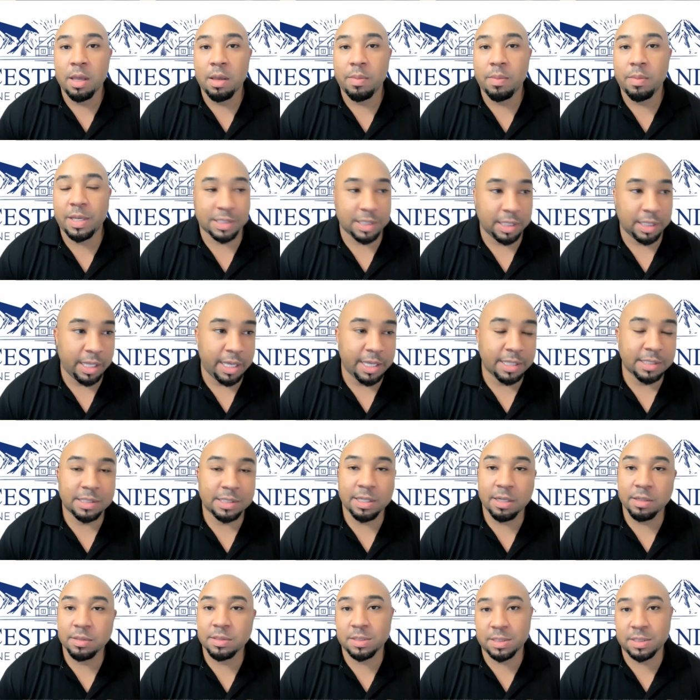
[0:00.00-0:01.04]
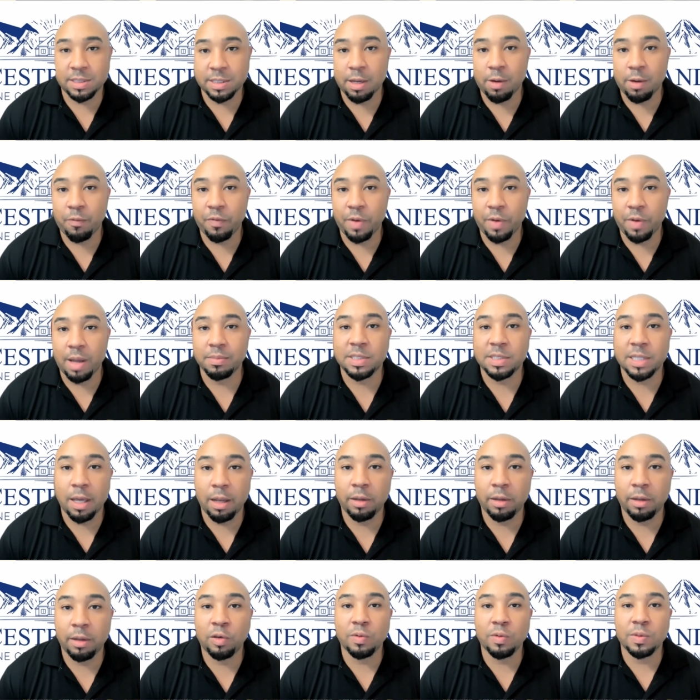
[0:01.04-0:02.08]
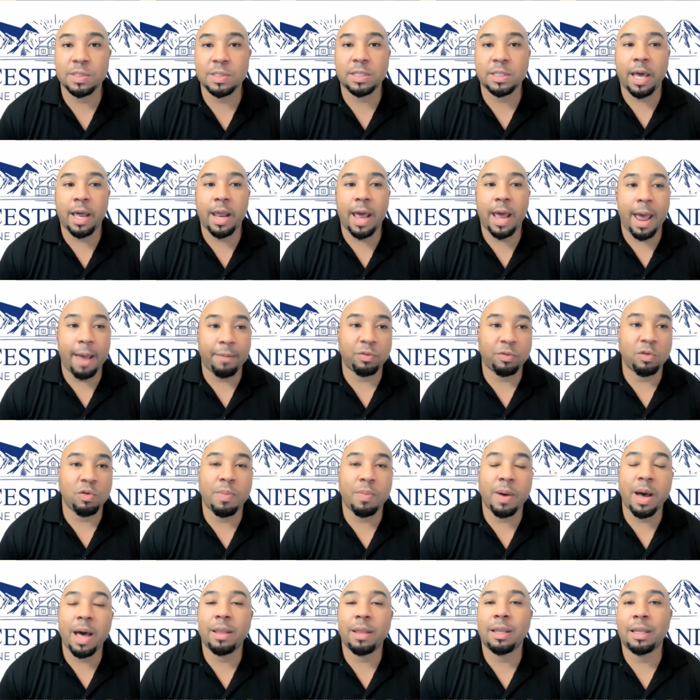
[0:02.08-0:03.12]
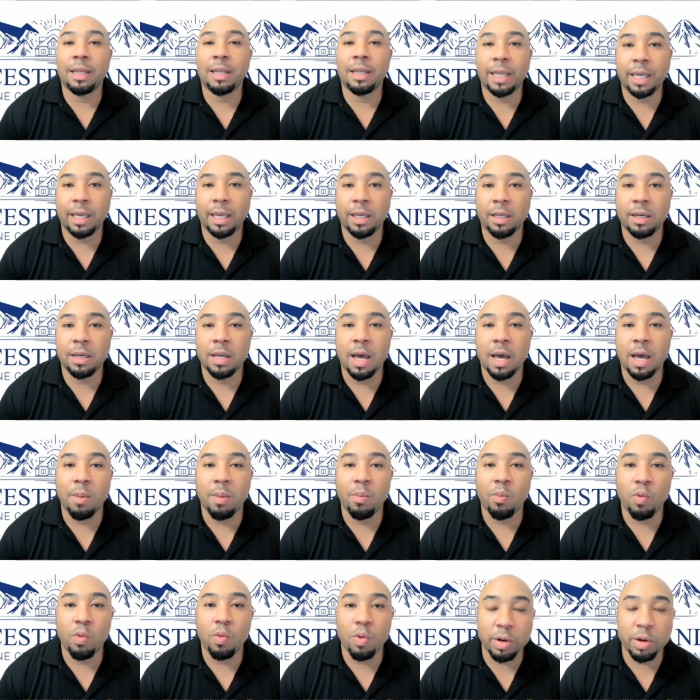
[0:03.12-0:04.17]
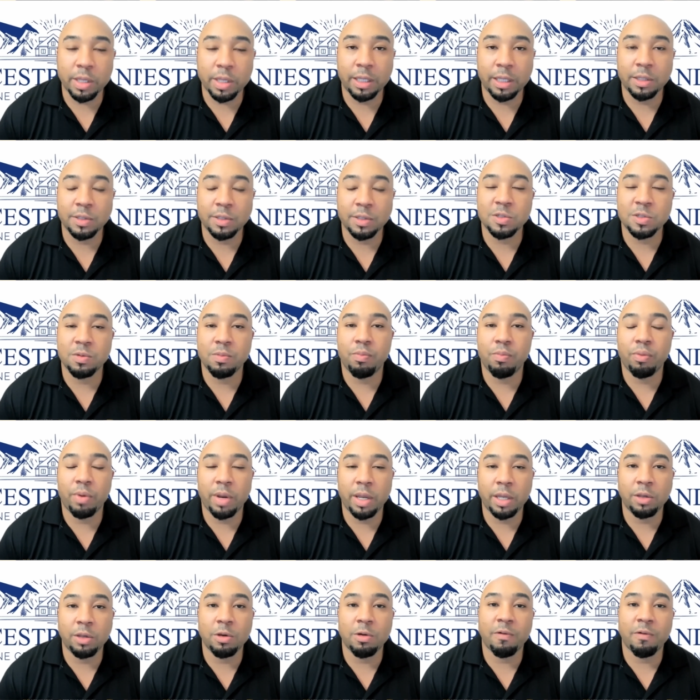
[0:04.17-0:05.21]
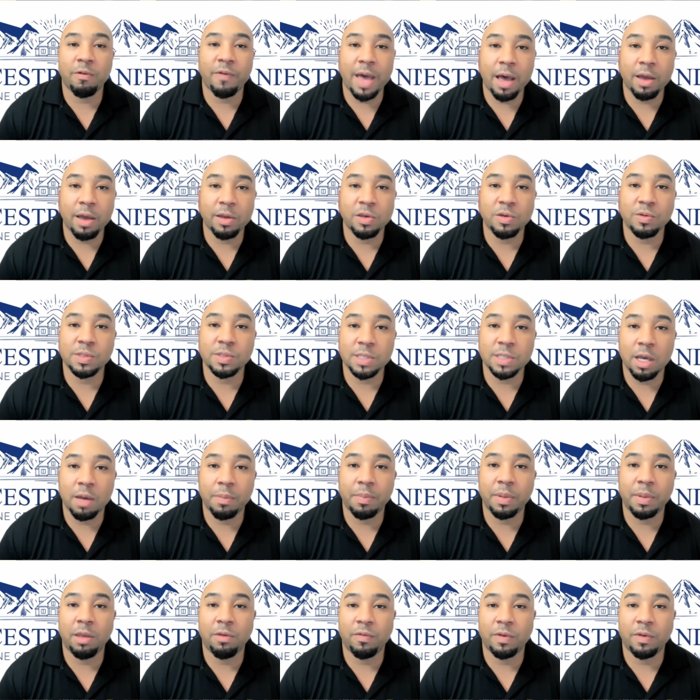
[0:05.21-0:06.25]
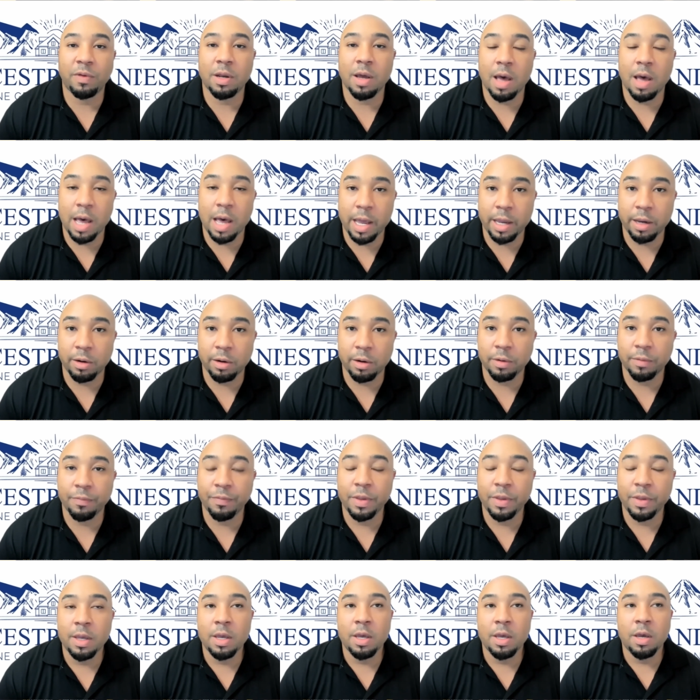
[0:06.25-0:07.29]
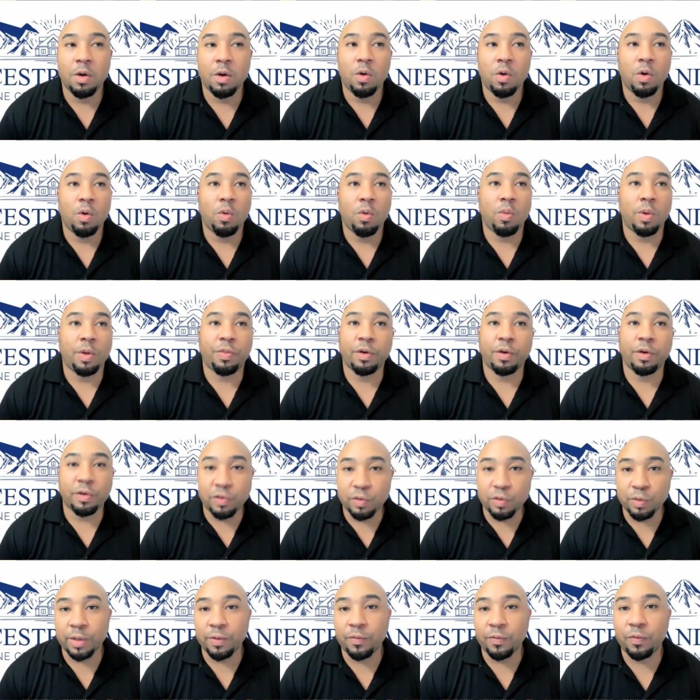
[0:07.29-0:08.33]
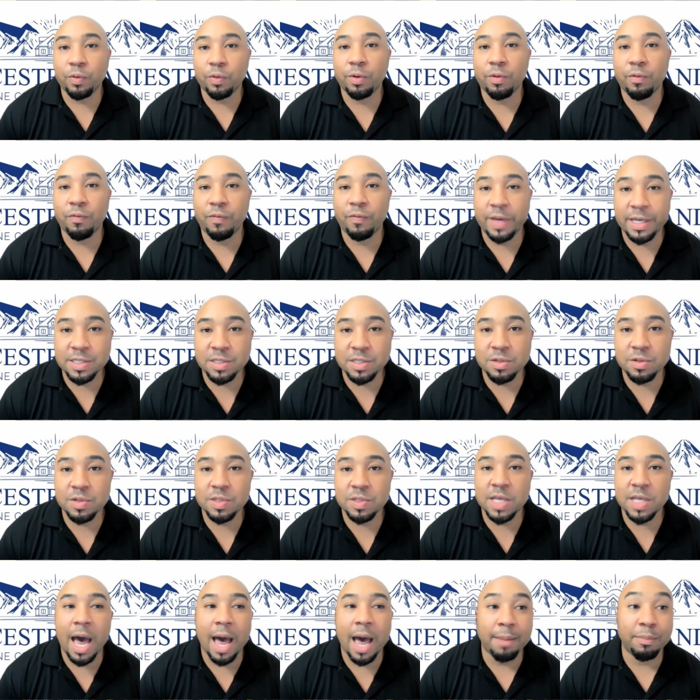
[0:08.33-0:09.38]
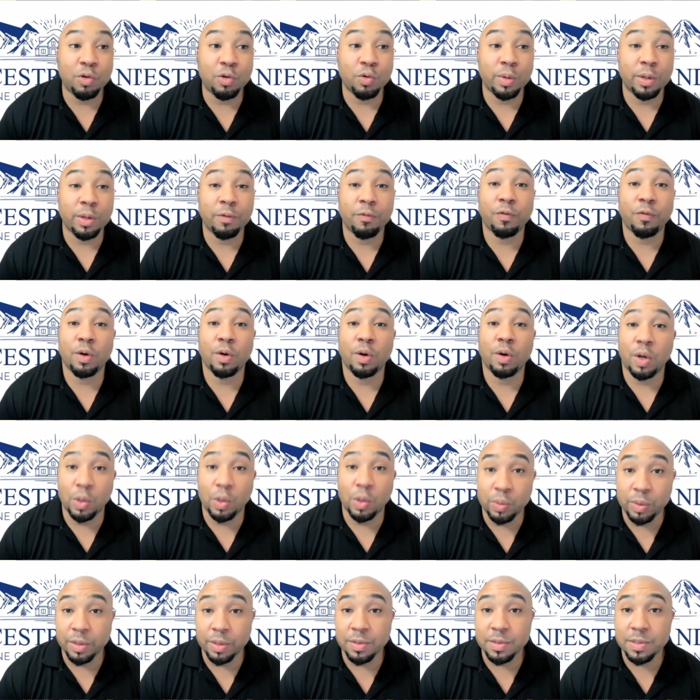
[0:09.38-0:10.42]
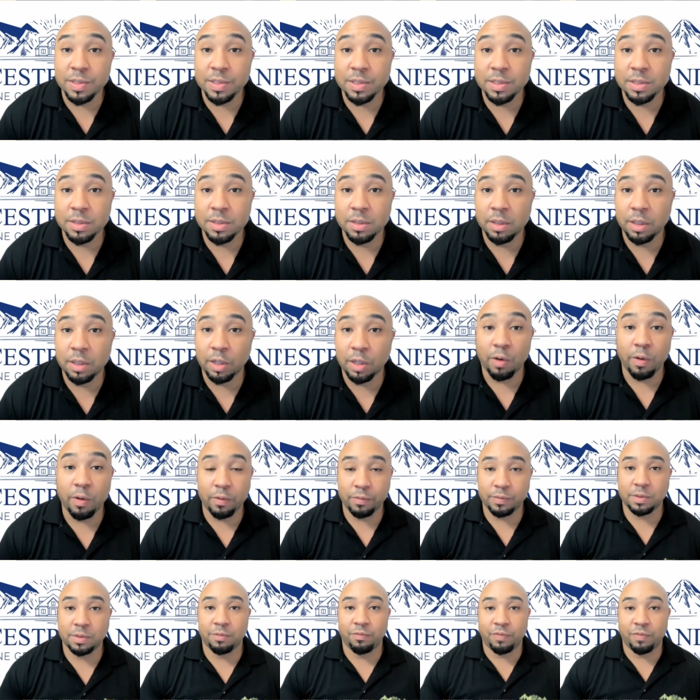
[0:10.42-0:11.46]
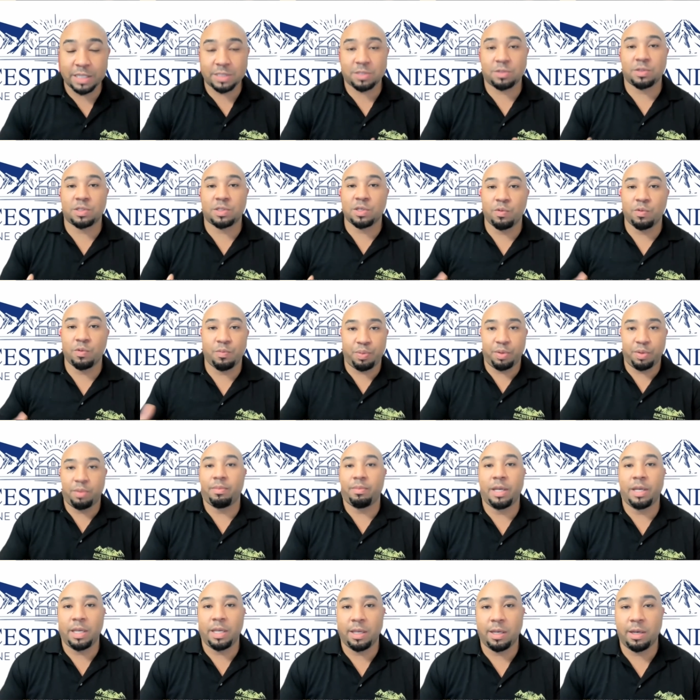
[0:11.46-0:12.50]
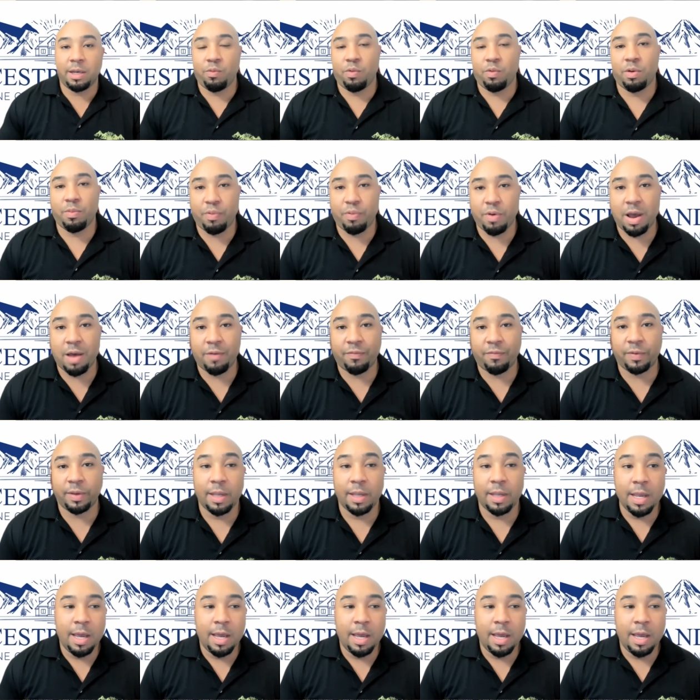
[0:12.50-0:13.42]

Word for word: because the land sells itself i'm telling you is that after you buy the land i'm working to bring your values up even higher what they're doing for investors i'm doing for owners you know, investors, someone put money in, they want to profit.